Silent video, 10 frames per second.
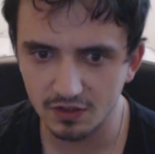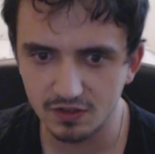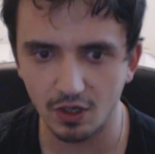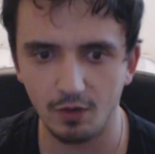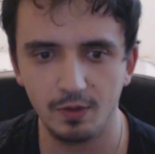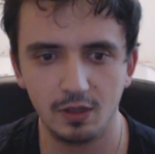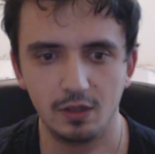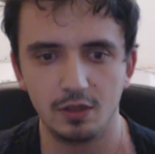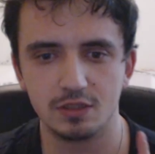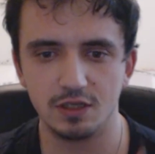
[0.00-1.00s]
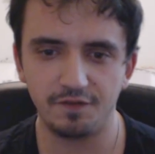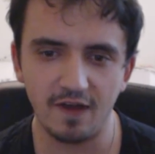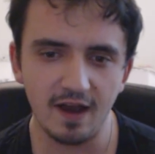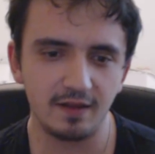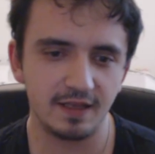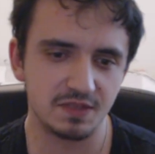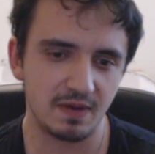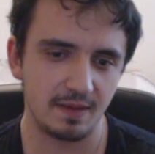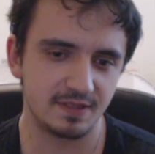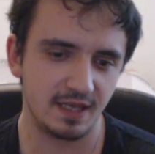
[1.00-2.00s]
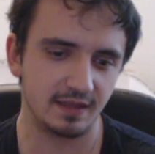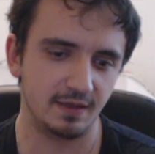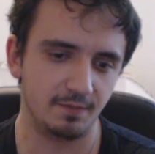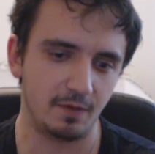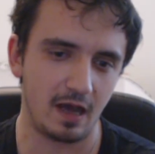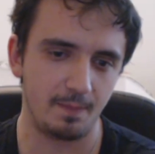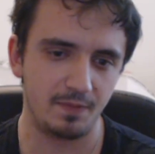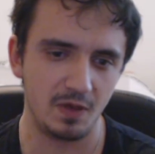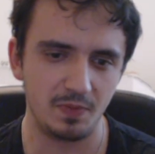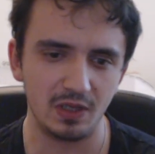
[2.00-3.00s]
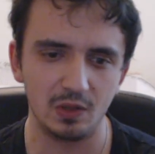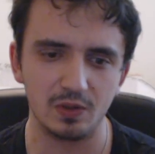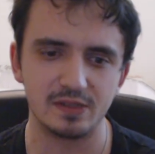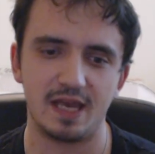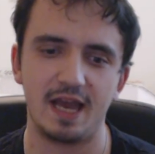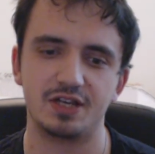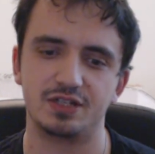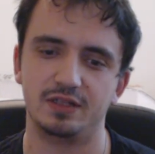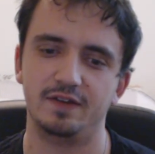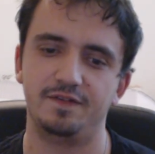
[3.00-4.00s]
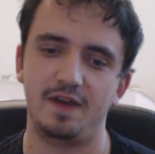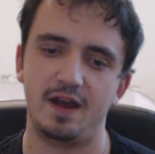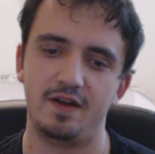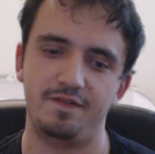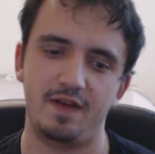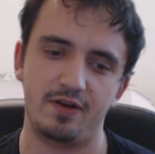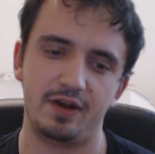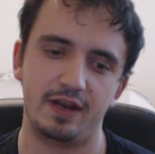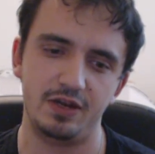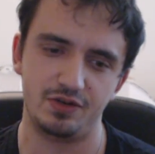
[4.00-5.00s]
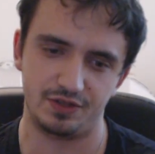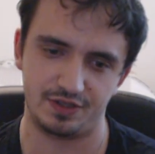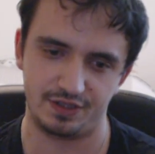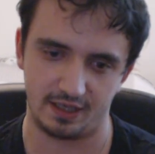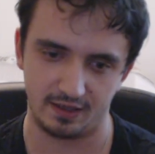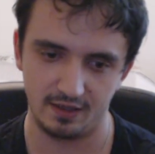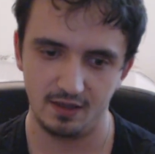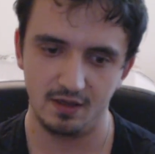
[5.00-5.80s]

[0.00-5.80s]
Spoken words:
so far that's what I'm saying. The PvP looks actually very interesting.